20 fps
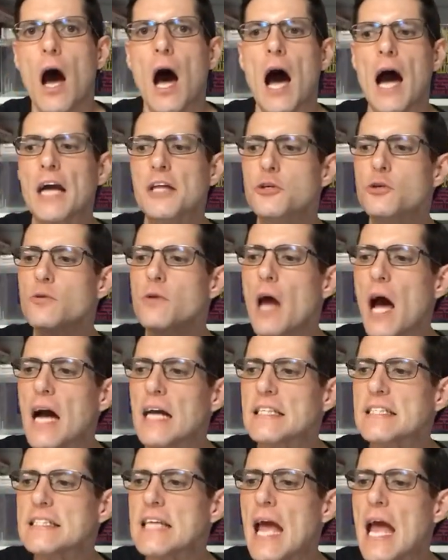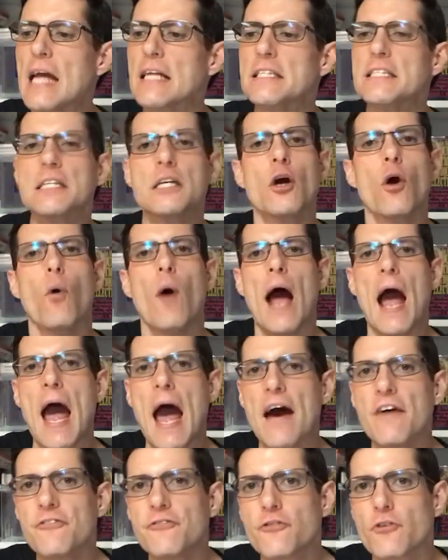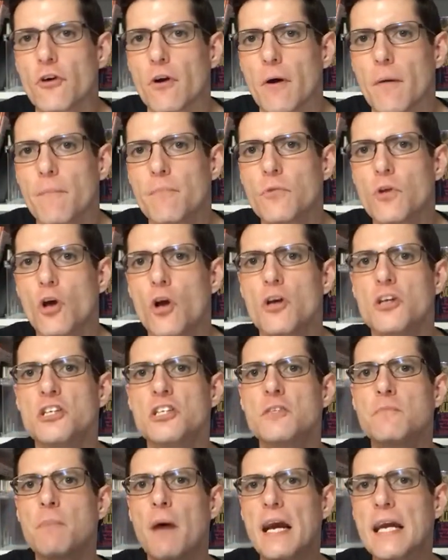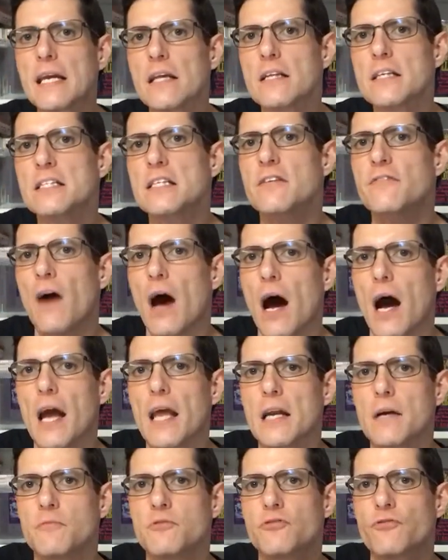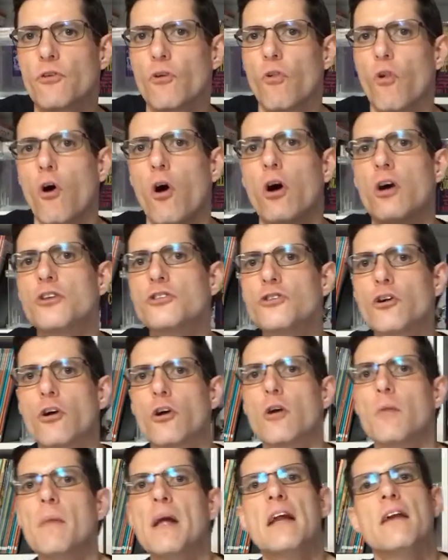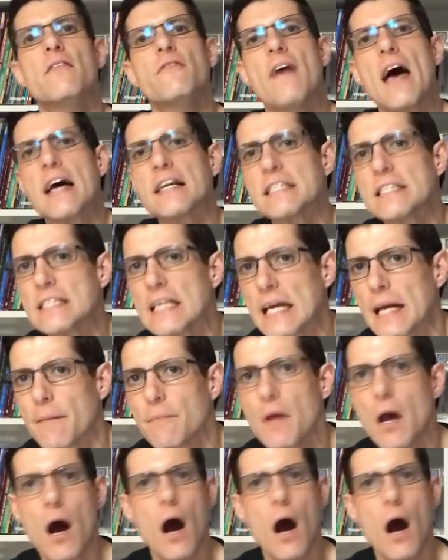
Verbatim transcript: I do not tend to go after speculative items for long term investing.